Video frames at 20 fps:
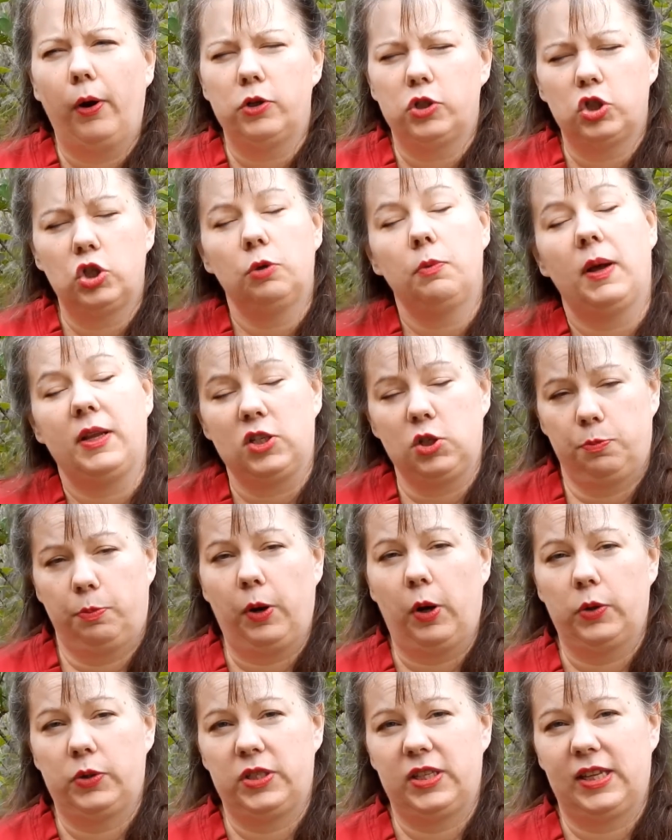too much
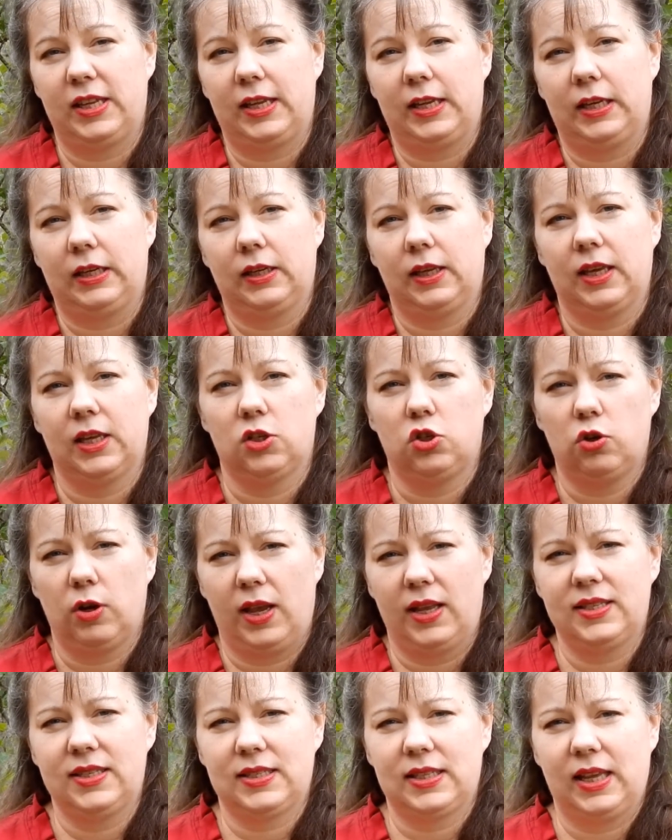protein can
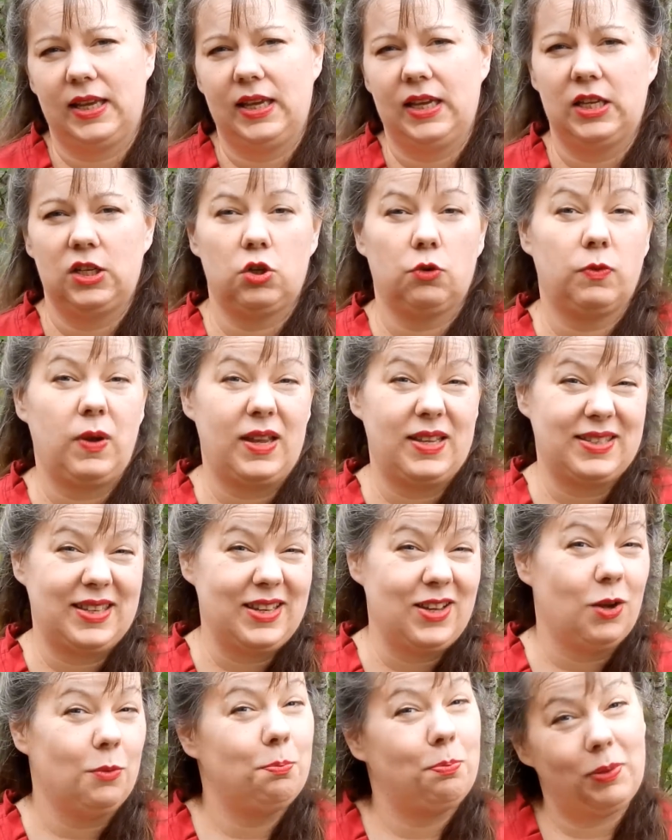translate into
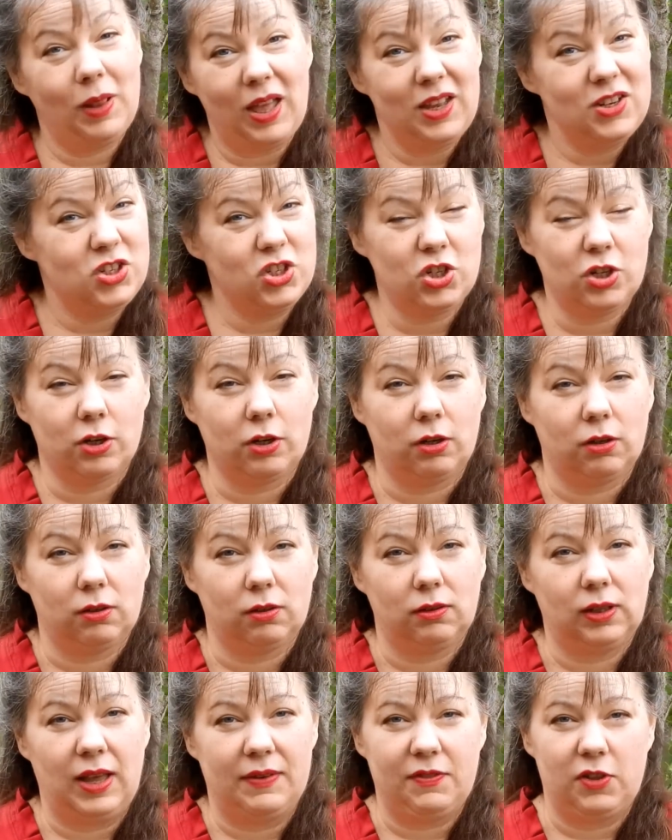raising your blood sugar
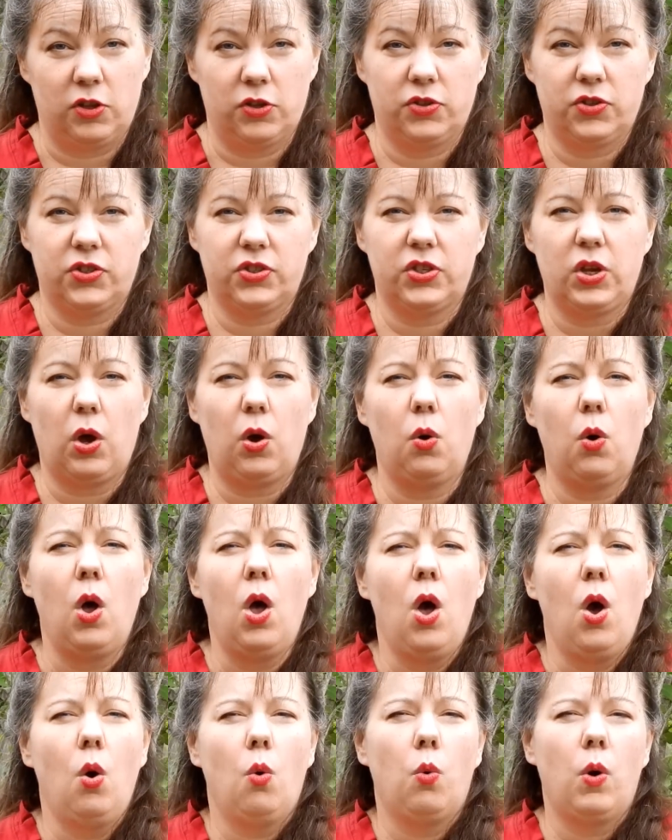levels. So
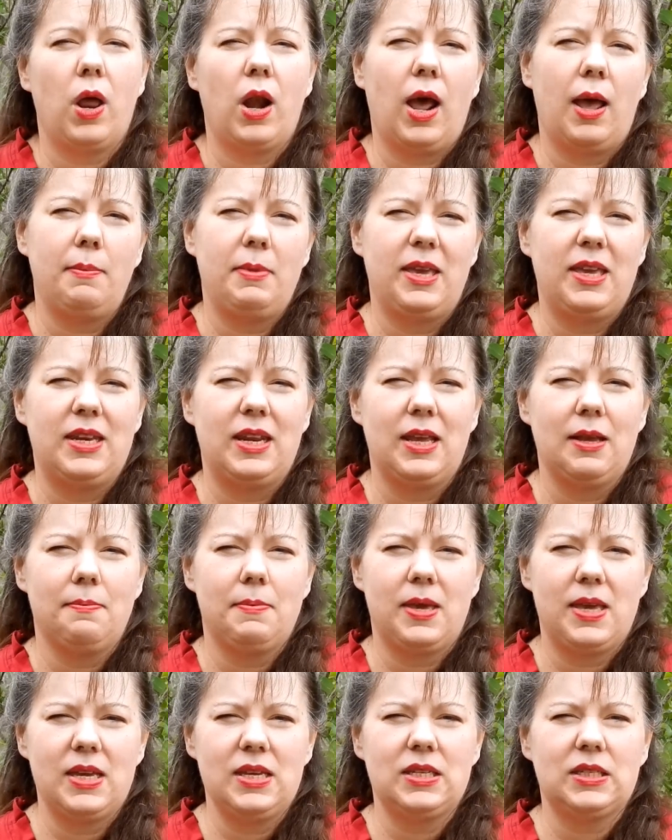when I'm eating
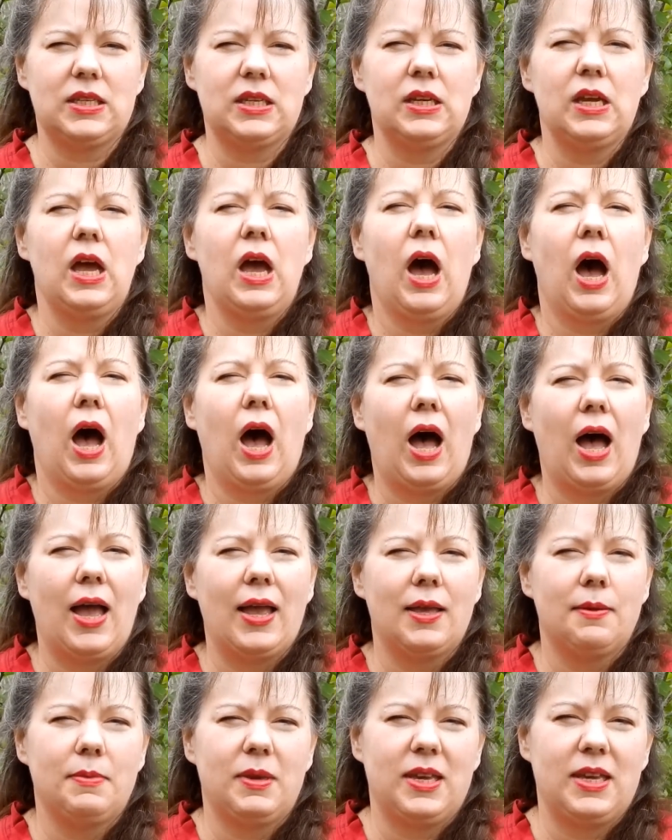meat, I
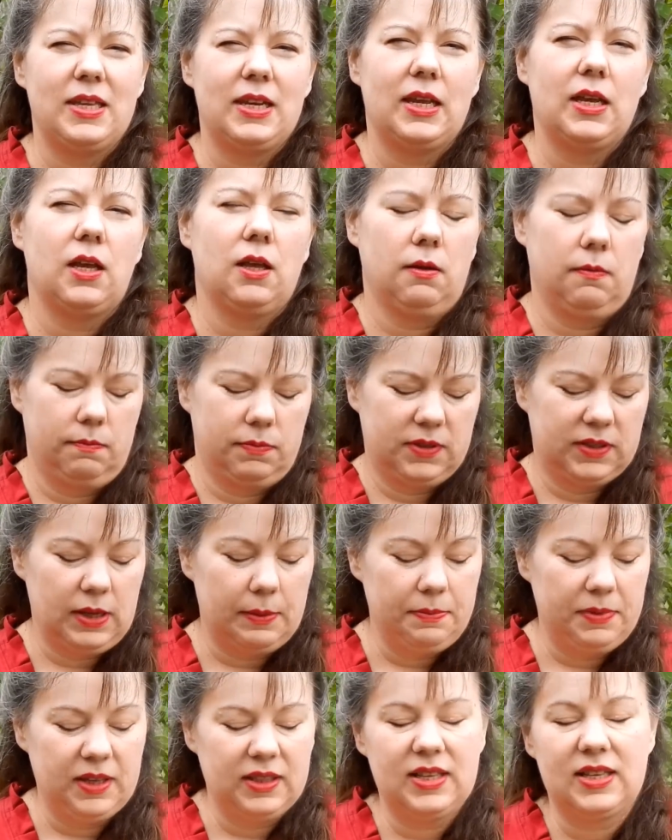am eating
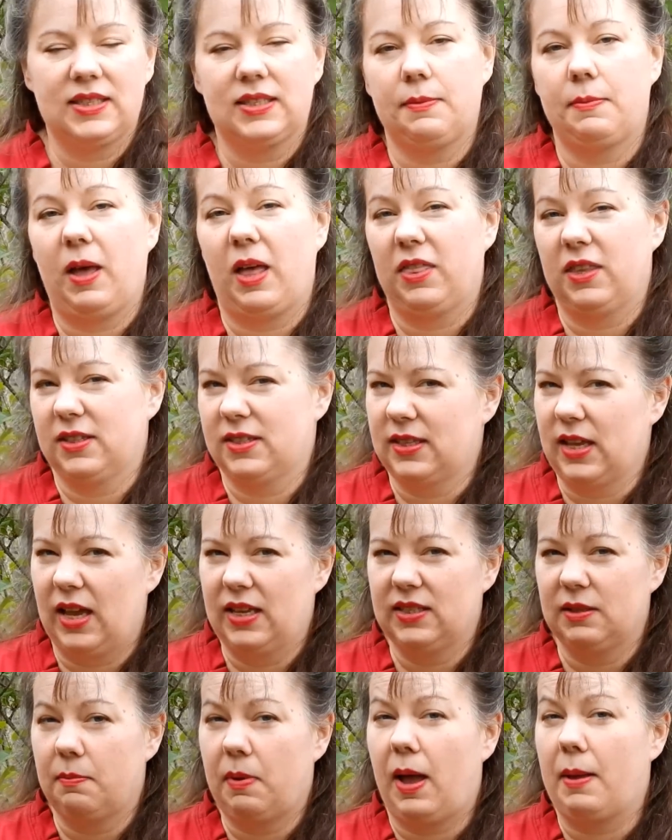something that's about the
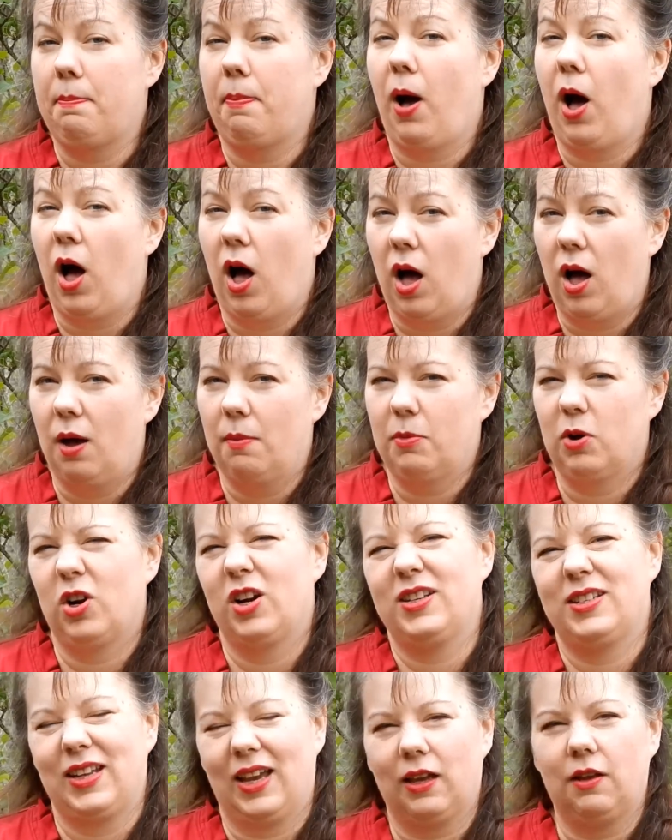size of my palm or
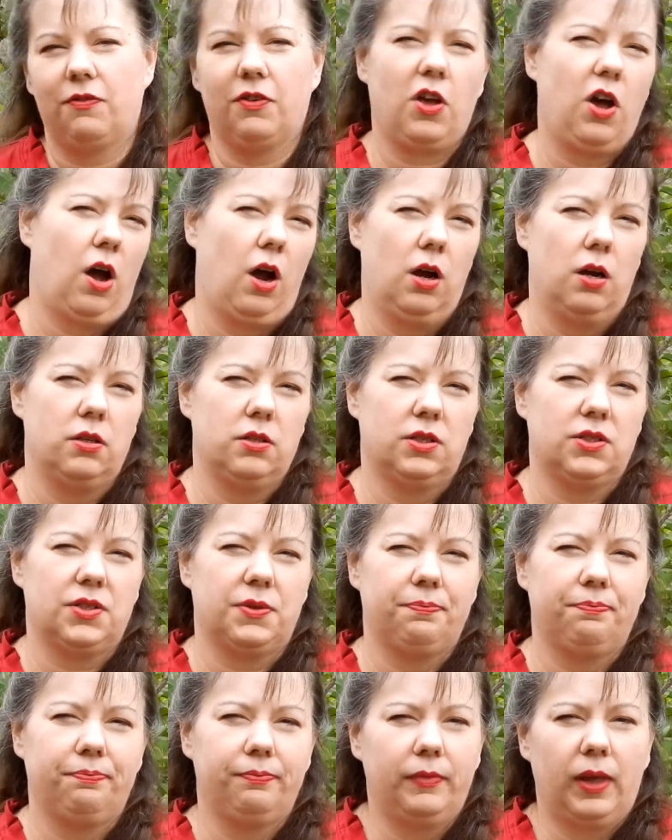a deck of cards.
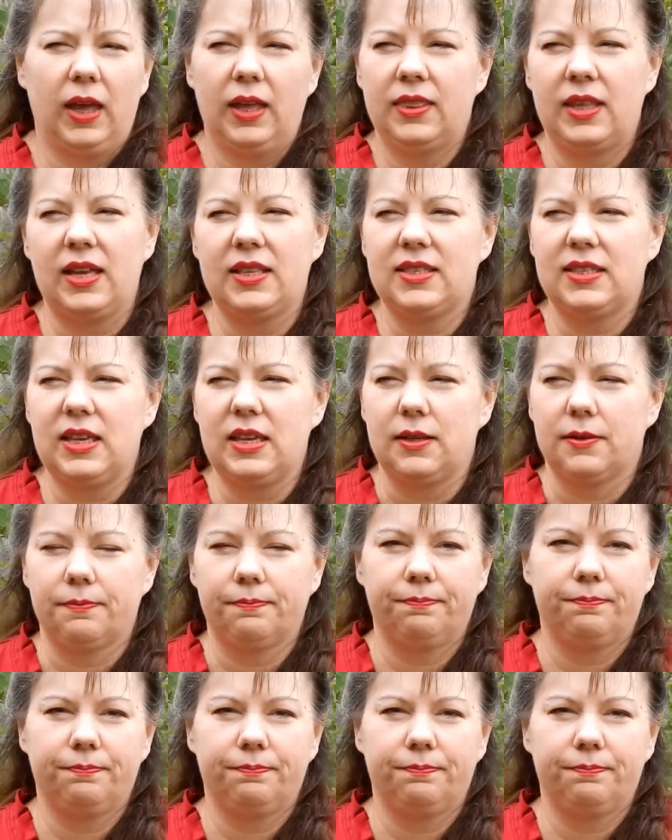And that's it.